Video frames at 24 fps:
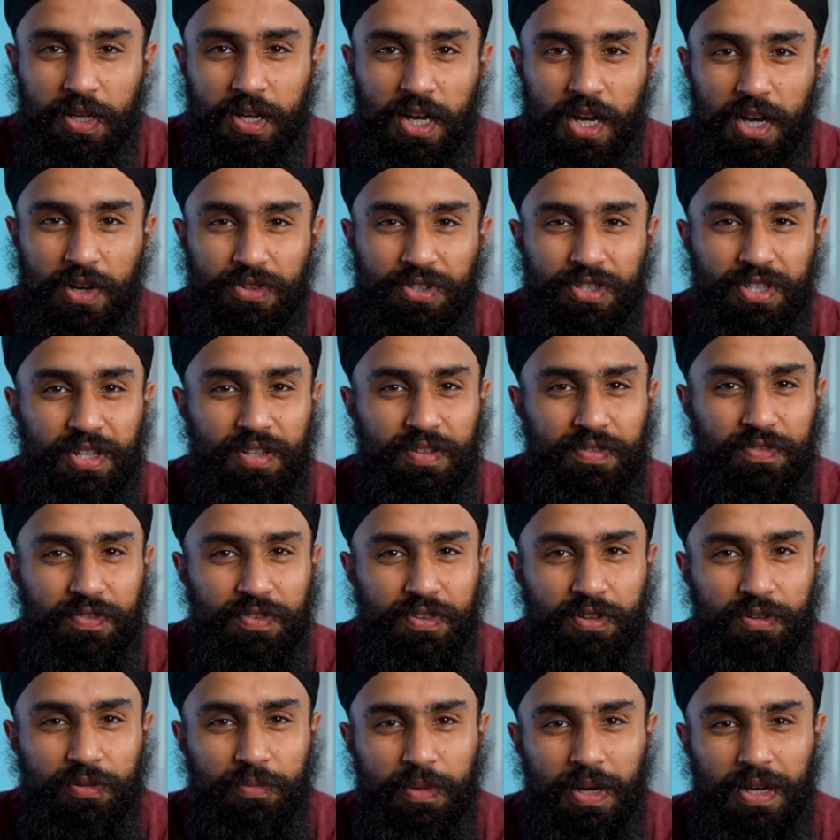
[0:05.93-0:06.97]
I was there
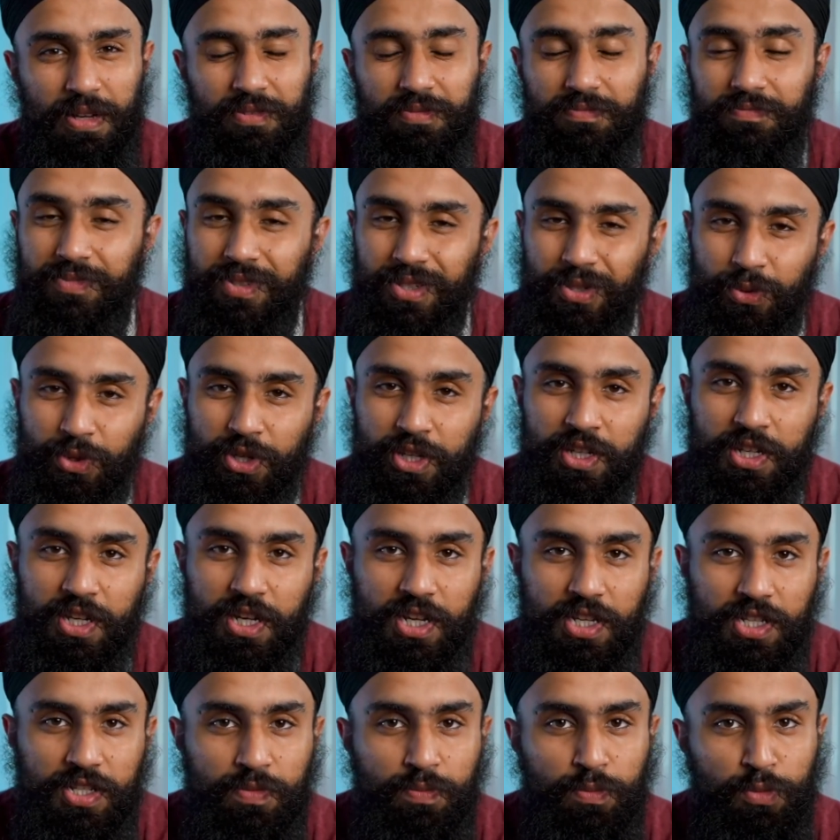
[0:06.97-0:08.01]
for about 20
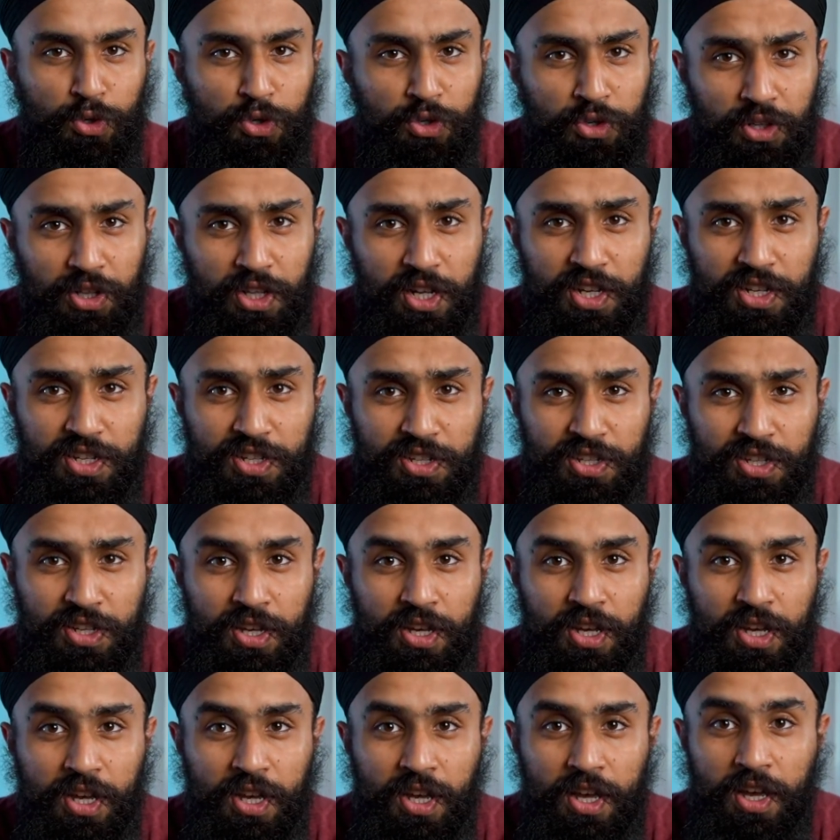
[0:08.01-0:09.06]
days, more or less.
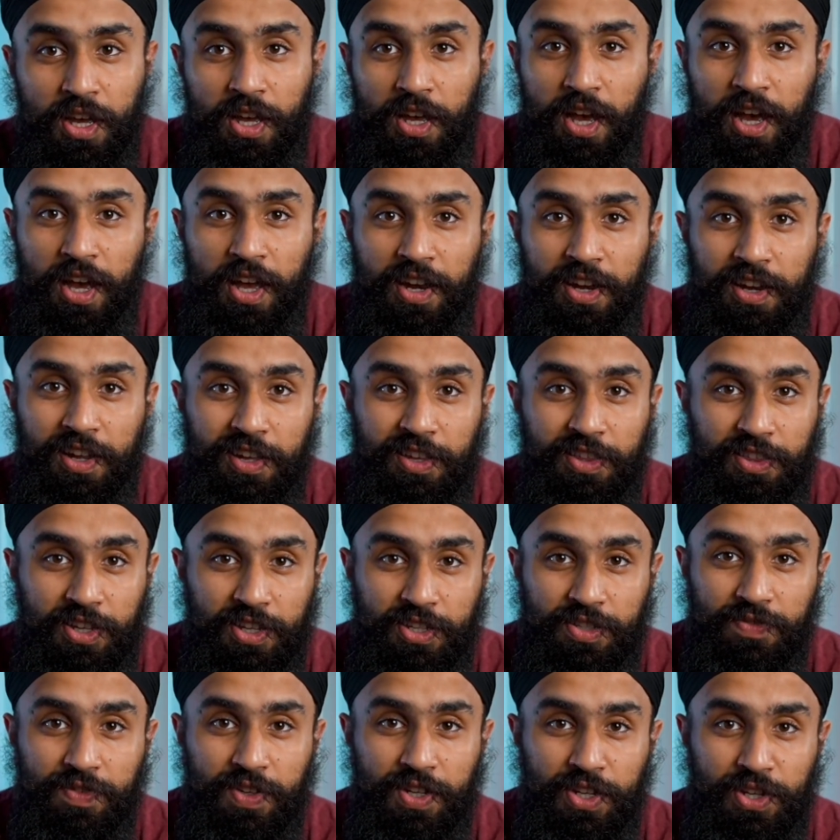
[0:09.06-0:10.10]
And in
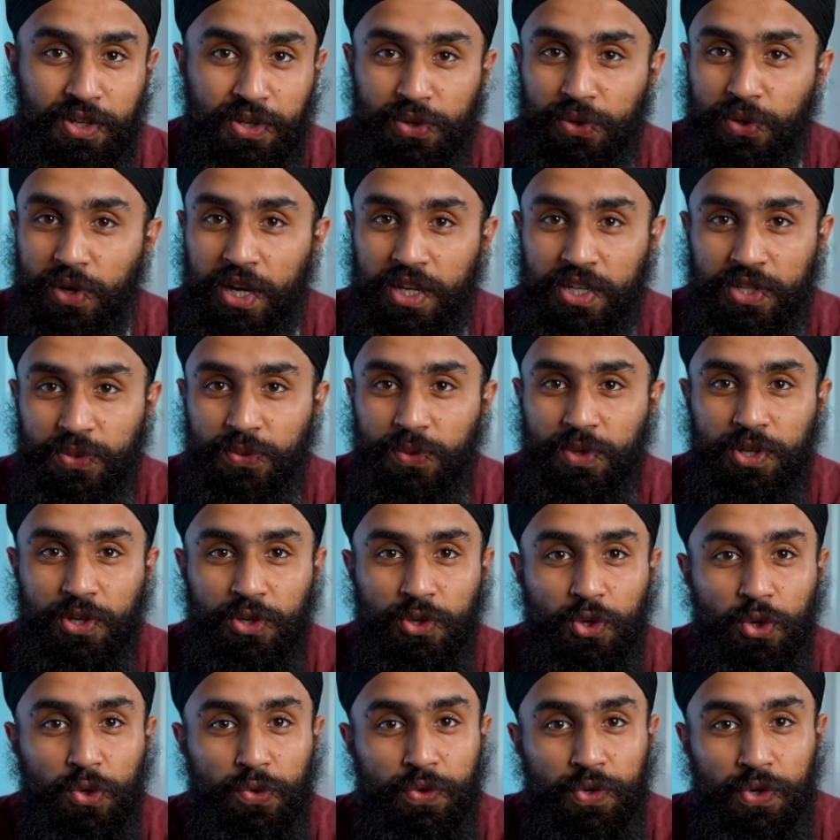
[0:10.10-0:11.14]
this video, I just want
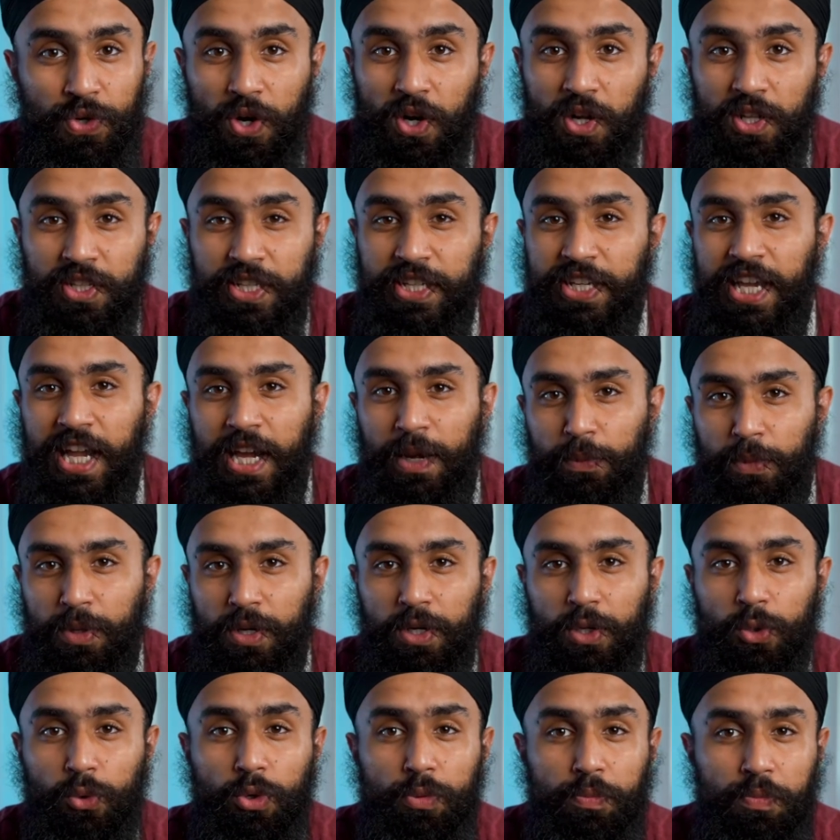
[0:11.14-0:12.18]
to go over all the camera
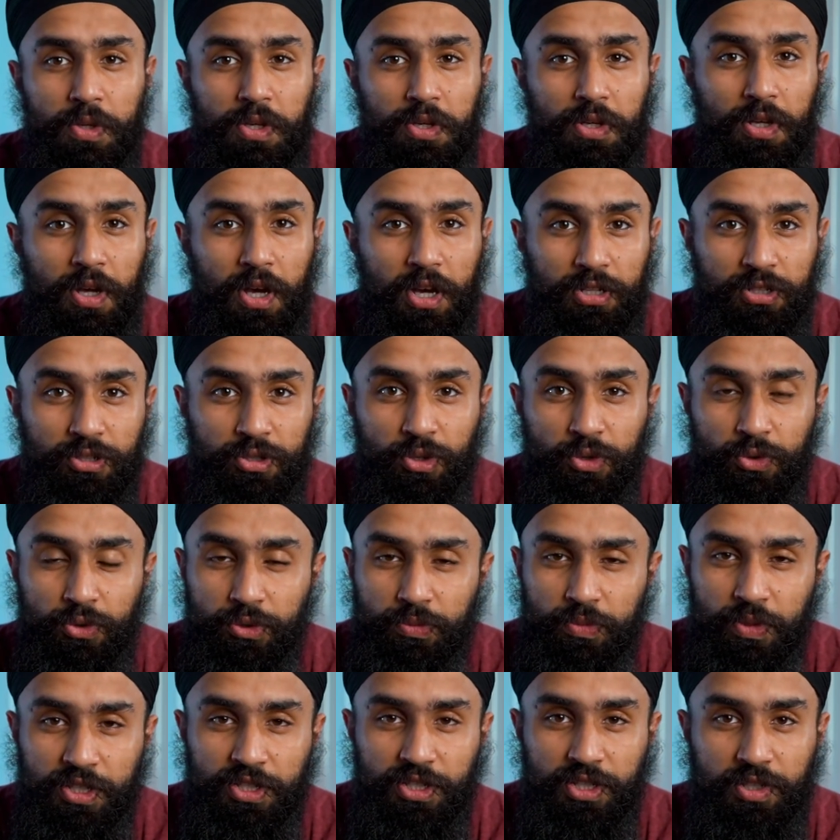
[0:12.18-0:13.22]
equipment I took
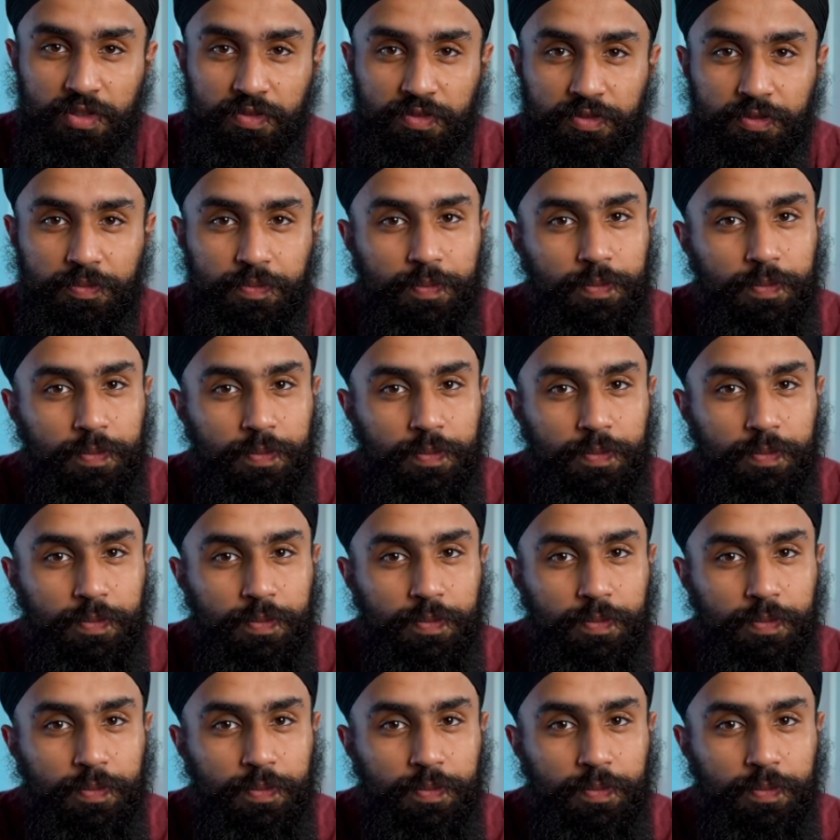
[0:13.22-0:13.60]
with myself.